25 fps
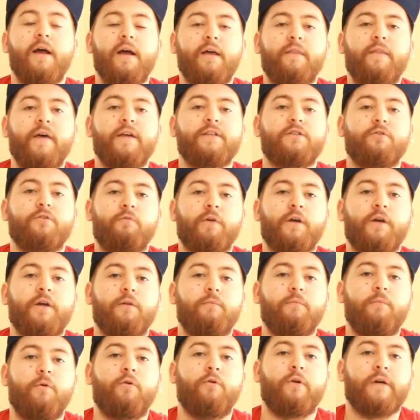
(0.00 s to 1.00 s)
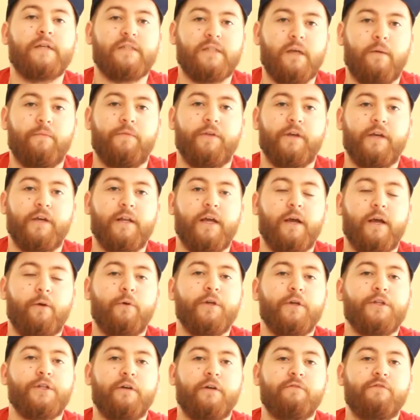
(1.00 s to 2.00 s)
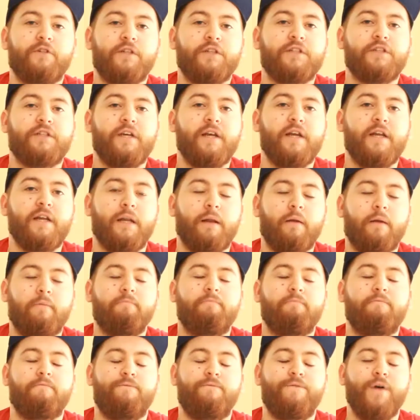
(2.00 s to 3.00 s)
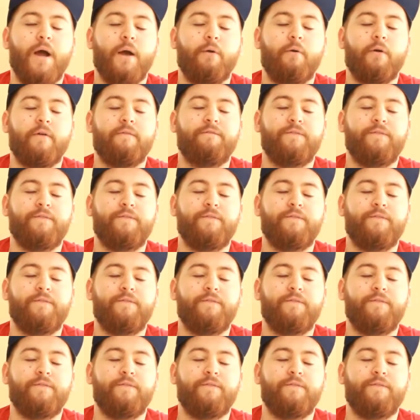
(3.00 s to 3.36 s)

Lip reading: There's a Rick and Morty something in here, which I've just seen and I'm very,